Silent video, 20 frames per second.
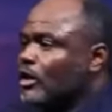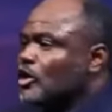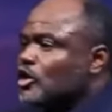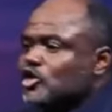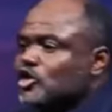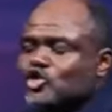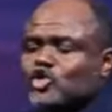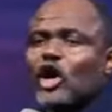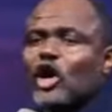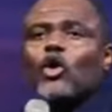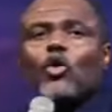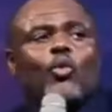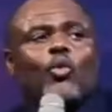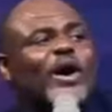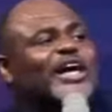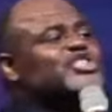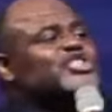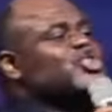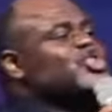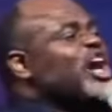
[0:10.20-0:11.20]
So
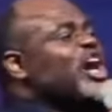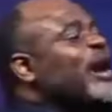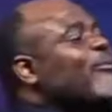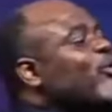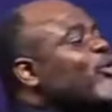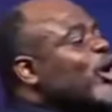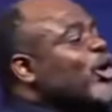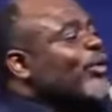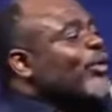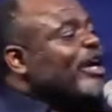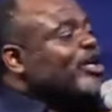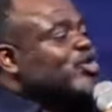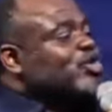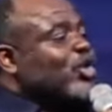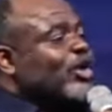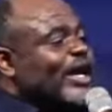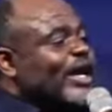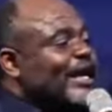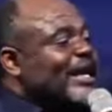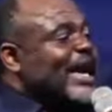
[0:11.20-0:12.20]
which job will we do
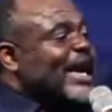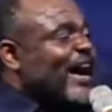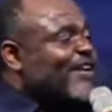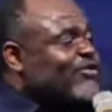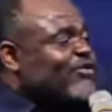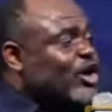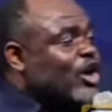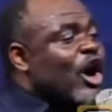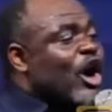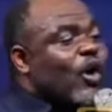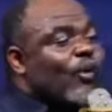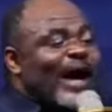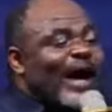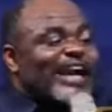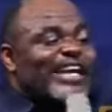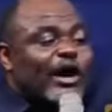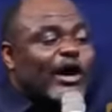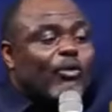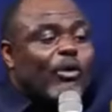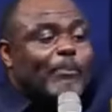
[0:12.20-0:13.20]
in heaven where
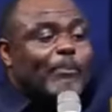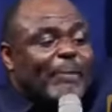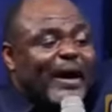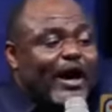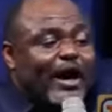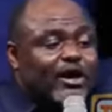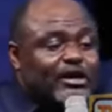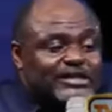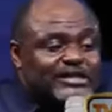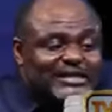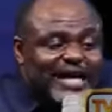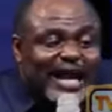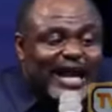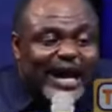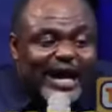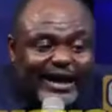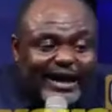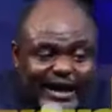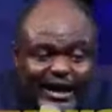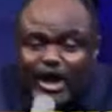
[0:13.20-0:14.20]
they will pay us
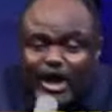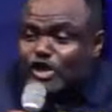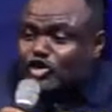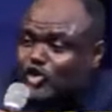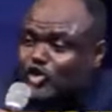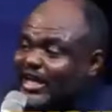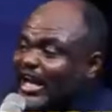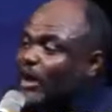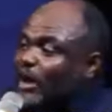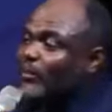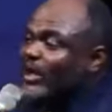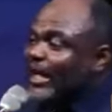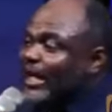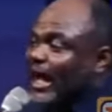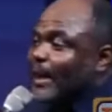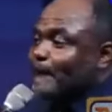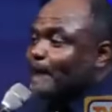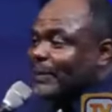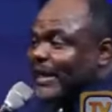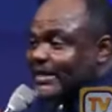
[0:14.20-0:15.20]
salary so that we
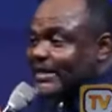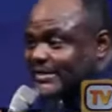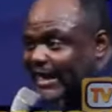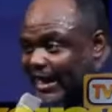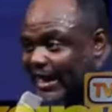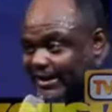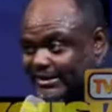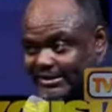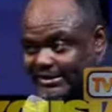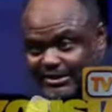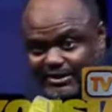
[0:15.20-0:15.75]
can pay tithe?